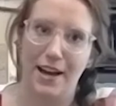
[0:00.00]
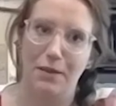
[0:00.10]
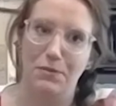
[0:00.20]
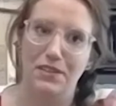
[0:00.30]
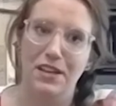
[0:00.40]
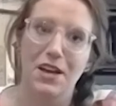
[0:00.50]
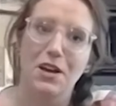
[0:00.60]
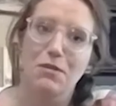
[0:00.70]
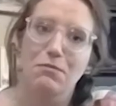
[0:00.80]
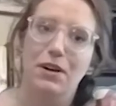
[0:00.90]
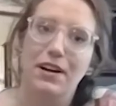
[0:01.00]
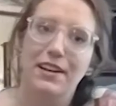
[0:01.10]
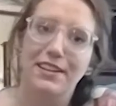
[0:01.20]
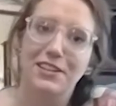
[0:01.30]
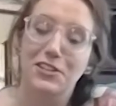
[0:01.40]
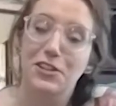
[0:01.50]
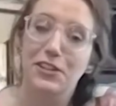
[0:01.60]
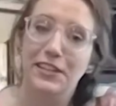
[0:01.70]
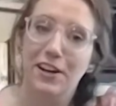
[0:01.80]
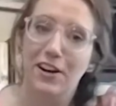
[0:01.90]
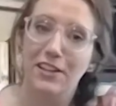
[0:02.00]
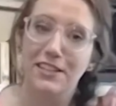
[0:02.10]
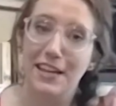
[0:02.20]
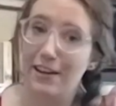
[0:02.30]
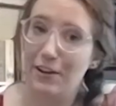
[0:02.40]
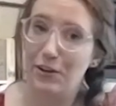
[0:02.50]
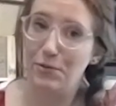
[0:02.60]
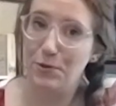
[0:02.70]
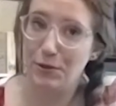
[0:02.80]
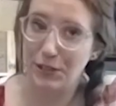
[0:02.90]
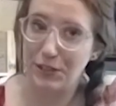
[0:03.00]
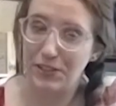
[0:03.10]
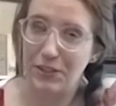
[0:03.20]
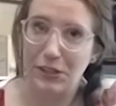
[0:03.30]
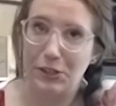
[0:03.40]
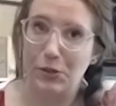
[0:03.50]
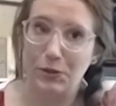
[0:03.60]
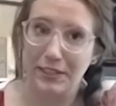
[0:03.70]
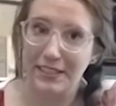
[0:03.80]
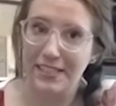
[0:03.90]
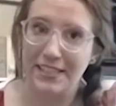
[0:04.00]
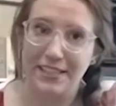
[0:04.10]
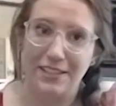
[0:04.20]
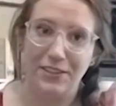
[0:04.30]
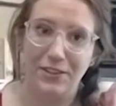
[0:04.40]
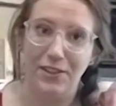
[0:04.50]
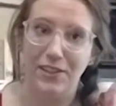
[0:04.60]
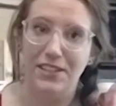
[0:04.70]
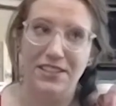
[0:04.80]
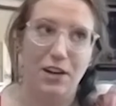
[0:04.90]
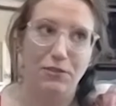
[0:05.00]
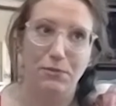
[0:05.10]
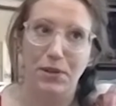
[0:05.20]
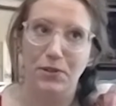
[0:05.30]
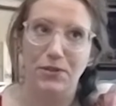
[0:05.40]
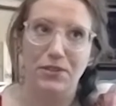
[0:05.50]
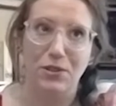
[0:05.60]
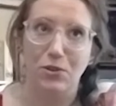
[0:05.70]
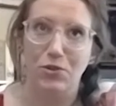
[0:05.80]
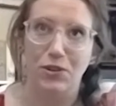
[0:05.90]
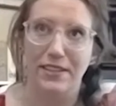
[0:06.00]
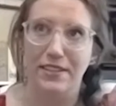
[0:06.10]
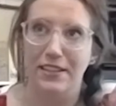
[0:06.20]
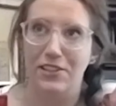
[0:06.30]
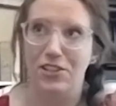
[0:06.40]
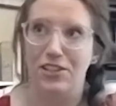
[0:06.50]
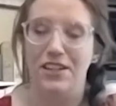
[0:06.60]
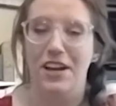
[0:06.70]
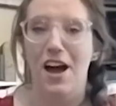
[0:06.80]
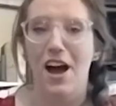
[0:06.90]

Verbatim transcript: times. But during our stay-at-home orders, our quarantine, or self-imposed social isolation,